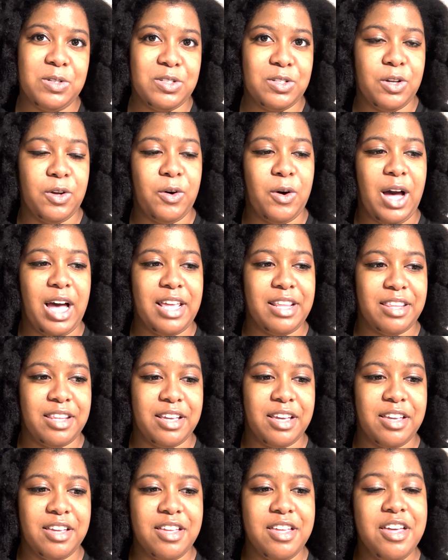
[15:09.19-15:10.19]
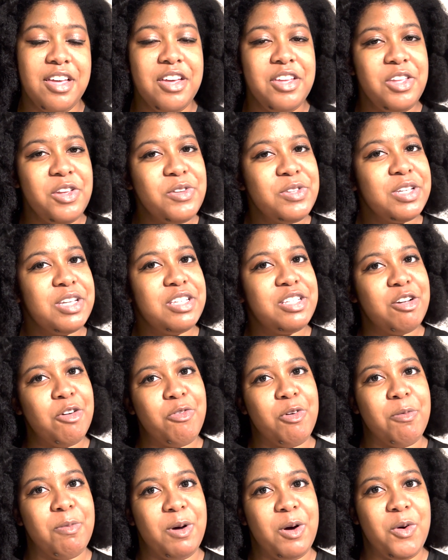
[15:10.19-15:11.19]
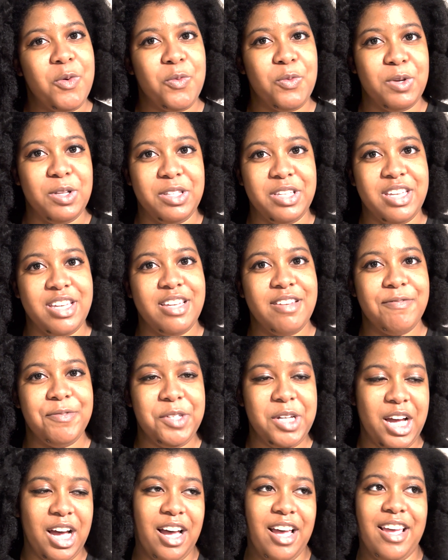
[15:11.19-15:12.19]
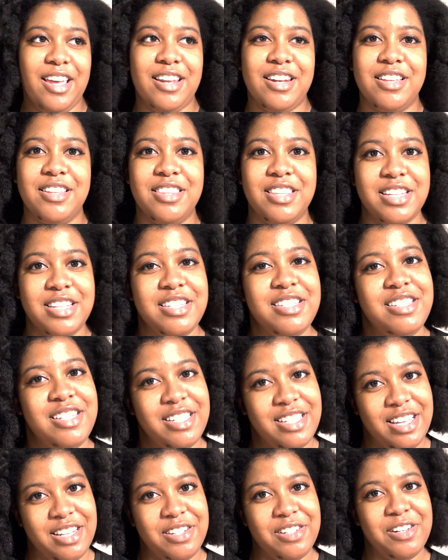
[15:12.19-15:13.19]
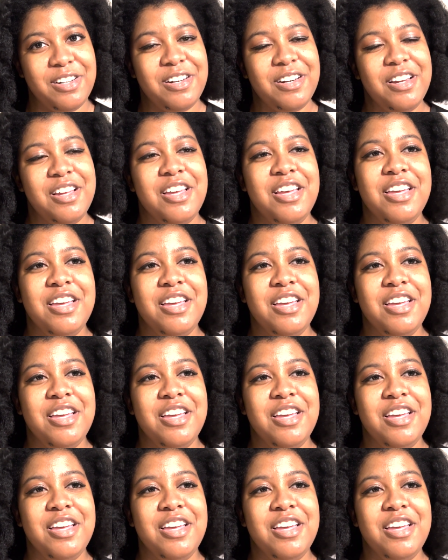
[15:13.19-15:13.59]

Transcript: So I think using a silver belt really tied this together.